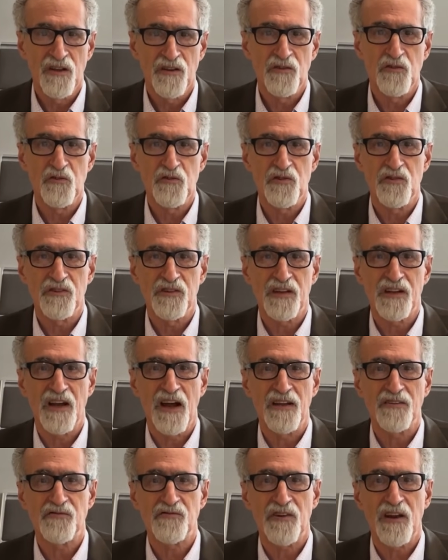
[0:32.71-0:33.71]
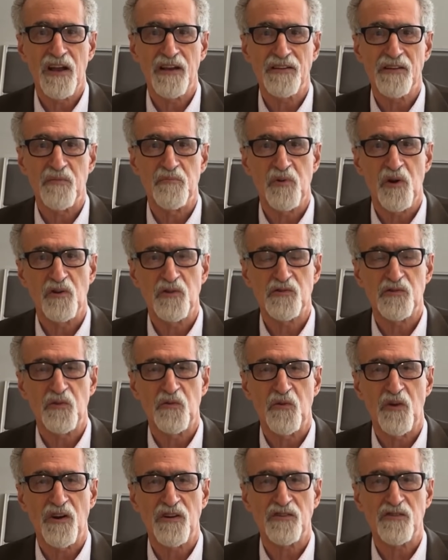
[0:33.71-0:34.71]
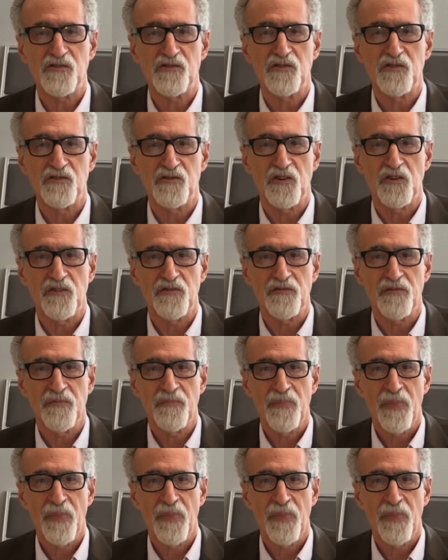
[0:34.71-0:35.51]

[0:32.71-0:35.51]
new union contract the postal workers deserve.